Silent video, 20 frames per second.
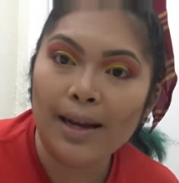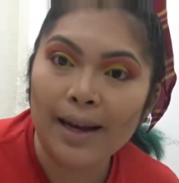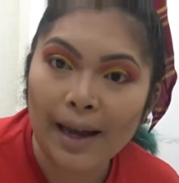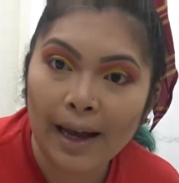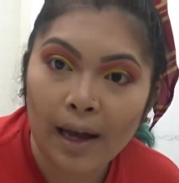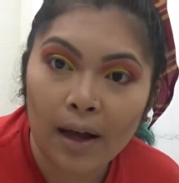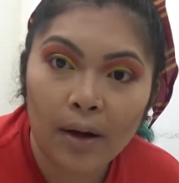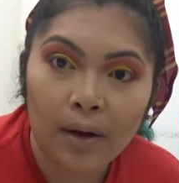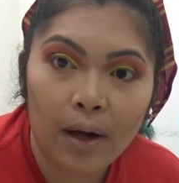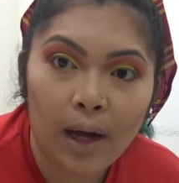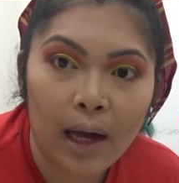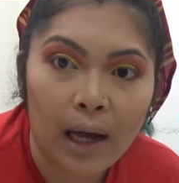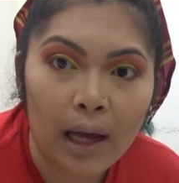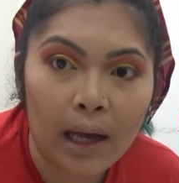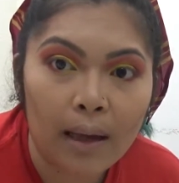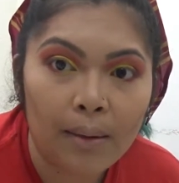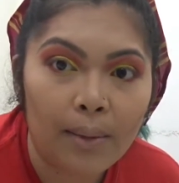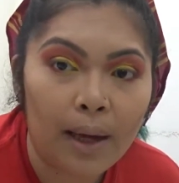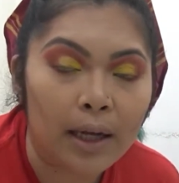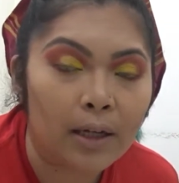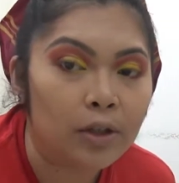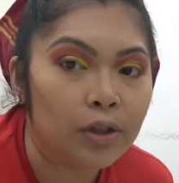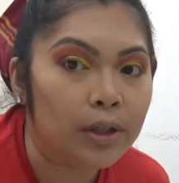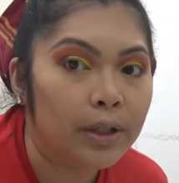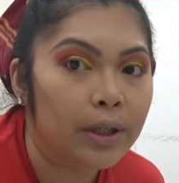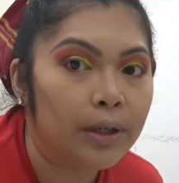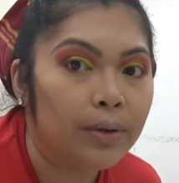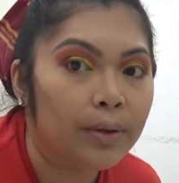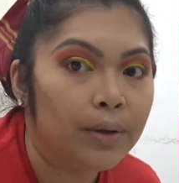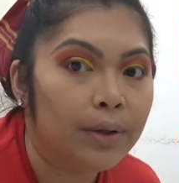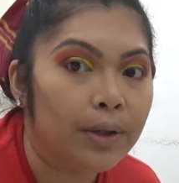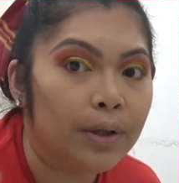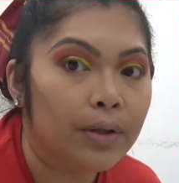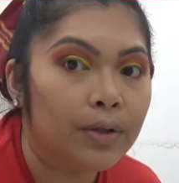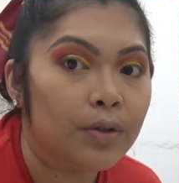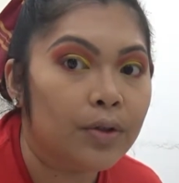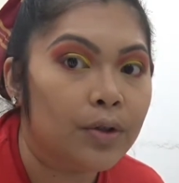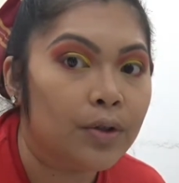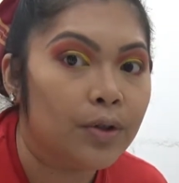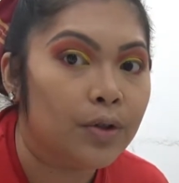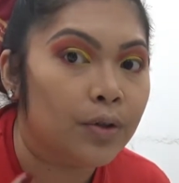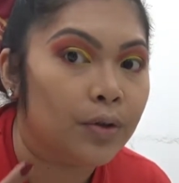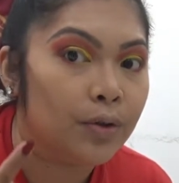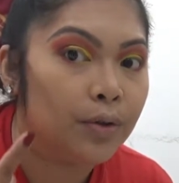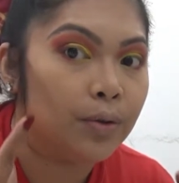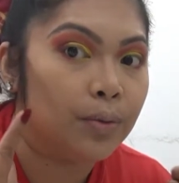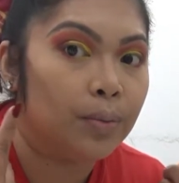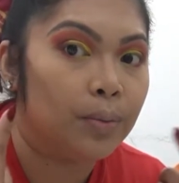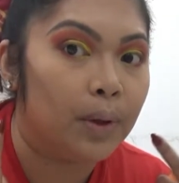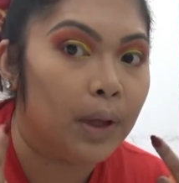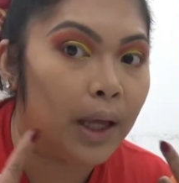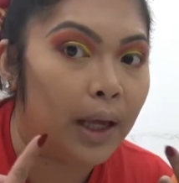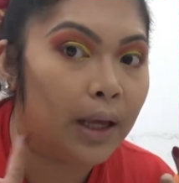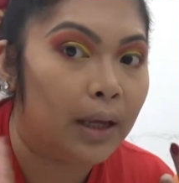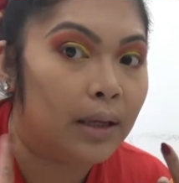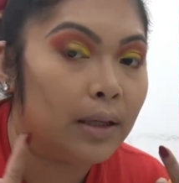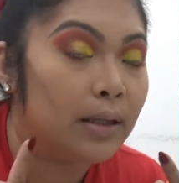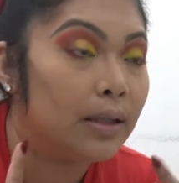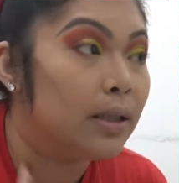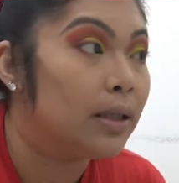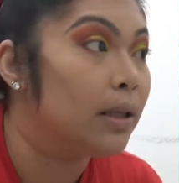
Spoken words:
Now I'm actually going to blend